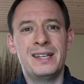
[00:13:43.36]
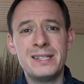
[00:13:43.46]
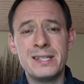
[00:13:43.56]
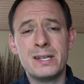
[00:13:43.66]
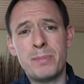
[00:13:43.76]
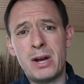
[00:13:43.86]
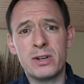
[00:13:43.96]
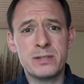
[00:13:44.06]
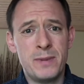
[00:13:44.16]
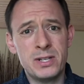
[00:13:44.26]
This is
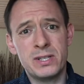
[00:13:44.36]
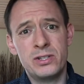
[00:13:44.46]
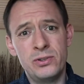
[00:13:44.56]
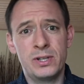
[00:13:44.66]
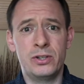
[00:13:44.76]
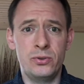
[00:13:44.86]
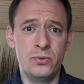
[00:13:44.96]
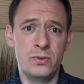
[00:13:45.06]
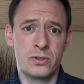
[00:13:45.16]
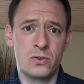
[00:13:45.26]
about as much as you can
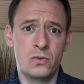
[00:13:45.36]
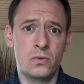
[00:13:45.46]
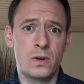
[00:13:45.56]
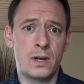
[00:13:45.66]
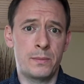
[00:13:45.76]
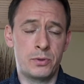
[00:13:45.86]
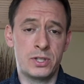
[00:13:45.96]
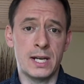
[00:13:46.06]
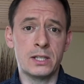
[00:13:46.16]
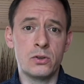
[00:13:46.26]
do to
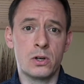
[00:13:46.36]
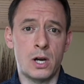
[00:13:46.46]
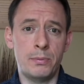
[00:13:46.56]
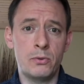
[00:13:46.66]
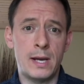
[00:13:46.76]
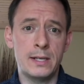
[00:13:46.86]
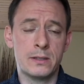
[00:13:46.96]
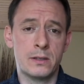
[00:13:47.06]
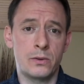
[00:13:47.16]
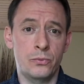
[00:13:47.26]
protect your
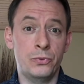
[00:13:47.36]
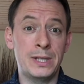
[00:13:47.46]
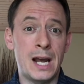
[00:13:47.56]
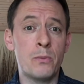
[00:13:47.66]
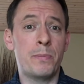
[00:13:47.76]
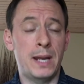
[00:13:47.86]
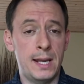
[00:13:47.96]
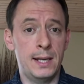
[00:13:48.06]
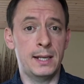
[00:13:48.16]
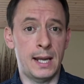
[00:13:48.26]
copyrights without
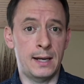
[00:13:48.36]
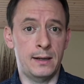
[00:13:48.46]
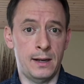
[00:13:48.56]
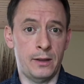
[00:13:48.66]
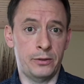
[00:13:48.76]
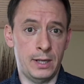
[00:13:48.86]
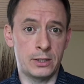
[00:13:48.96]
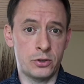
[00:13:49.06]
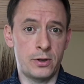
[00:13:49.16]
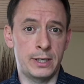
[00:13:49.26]
paying an
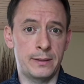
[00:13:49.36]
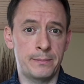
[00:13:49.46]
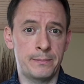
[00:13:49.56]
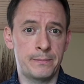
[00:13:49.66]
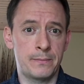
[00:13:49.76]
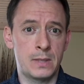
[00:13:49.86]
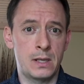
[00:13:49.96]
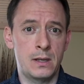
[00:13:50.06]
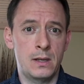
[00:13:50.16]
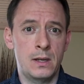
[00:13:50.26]
attorney.
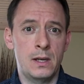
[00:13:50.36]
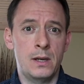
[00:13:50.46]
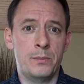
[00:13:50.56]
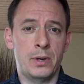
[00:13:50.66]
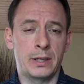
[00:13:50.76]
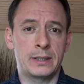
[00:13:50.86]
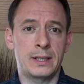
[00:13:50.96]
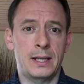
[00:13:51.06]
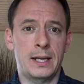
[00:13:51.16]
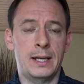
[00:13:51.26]

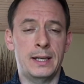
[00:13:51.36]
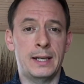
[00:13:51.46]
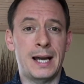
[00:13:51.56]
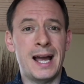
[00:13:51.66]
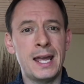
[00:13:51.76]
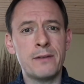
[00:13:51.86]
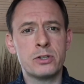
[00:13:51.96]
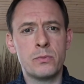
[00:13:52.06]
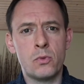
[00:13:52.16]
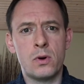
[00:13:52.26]
But I have
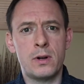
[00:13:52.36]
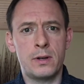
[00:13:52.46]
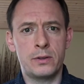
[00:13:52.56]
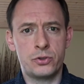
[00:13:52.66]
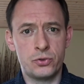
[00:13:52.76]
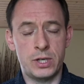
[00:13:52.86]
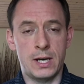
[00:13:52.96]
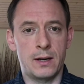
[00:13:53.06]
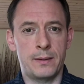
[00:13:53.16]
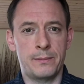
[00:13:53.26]
some more to
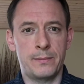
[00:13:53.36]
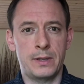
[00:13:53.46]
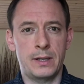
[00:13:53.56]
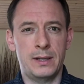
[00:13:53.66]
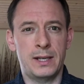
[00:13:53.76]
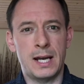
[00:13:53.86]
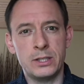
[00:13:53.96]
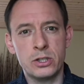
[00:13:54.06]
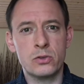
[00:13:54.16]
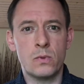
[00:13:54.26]
share. I
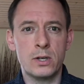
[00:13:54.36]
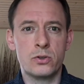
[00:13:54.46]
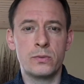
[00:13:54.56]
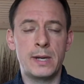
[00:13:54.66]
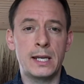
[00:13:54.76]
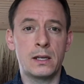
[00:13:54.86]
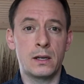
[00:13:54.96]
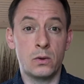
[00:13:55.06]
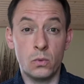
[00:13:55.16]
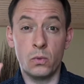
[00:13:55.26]
just want to make
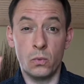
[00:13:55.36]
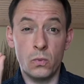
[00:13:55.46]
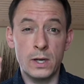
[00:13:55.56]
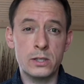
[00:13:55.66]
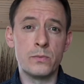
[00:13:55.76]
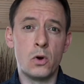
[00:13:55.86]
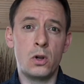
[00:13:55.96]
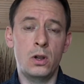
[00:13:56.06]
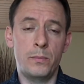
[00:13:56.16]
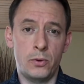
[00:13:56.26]
one
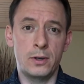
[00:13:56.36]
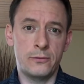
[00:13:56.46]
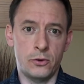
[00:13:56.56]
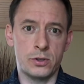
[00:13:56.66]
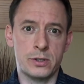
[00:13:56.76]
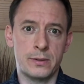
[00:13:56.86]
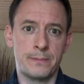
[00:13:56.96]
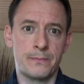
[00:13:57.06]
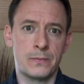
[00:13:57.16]
small point first.